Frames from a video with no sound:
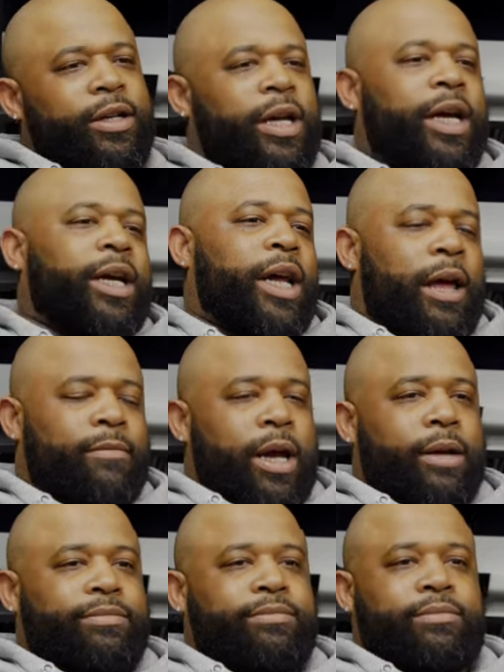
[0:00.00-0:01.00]
Like, I'm
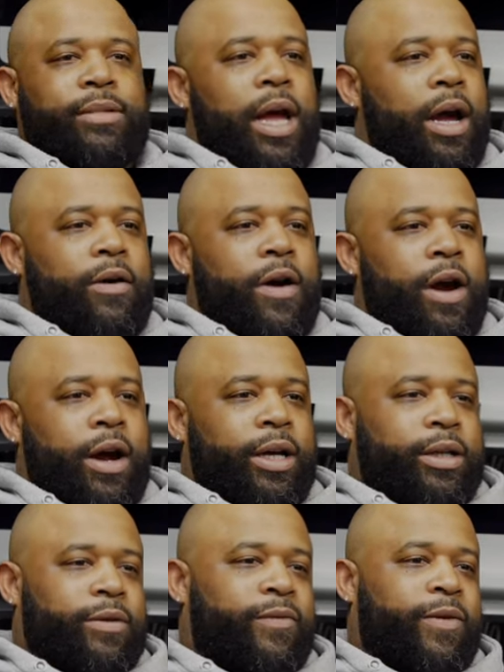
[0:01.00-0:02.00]
like, I cried.
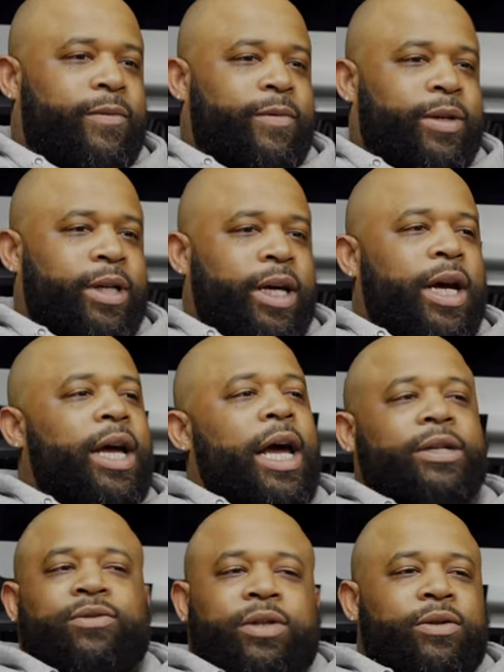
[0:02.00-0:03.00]
You feel me?
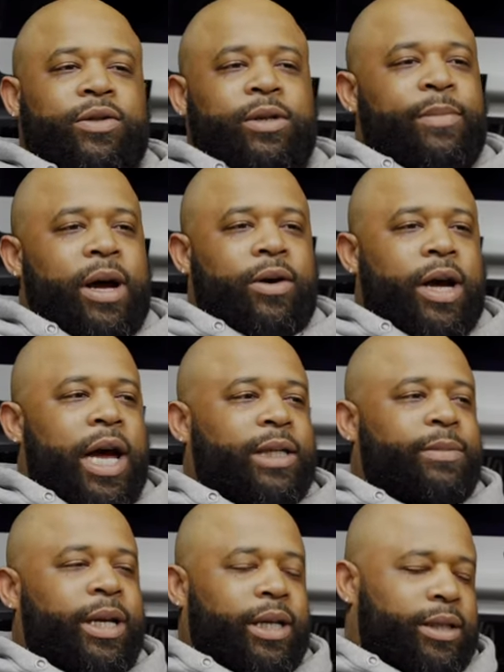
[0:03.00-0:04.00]
That's when it was about
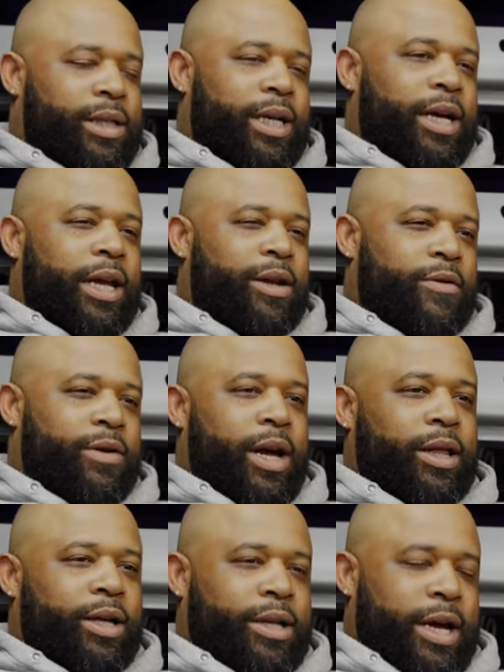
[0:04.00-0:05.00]
cosmetics. Like, I know what I
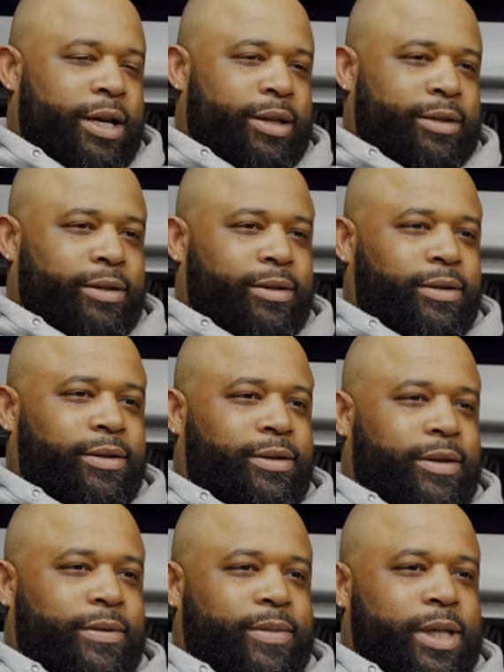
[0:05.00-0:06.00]
look like. You
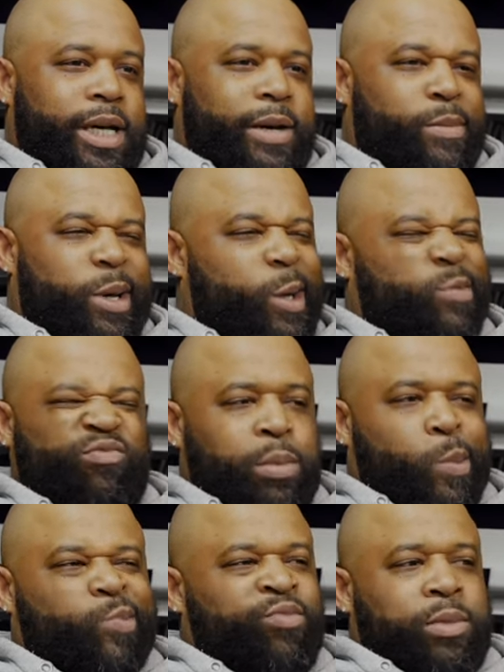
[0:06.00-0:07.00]
know what I'm saying? But
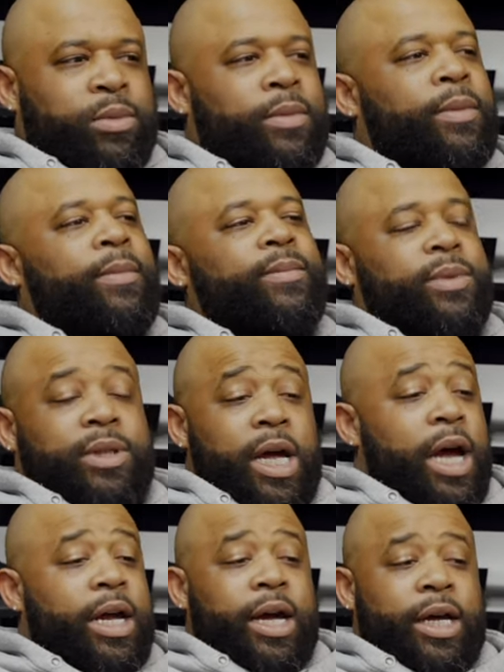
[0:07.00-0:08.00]

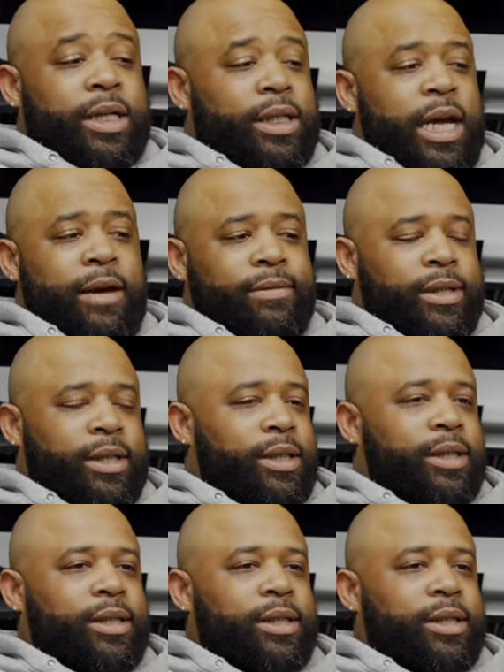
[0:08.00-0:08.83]
Kanye got the same shit.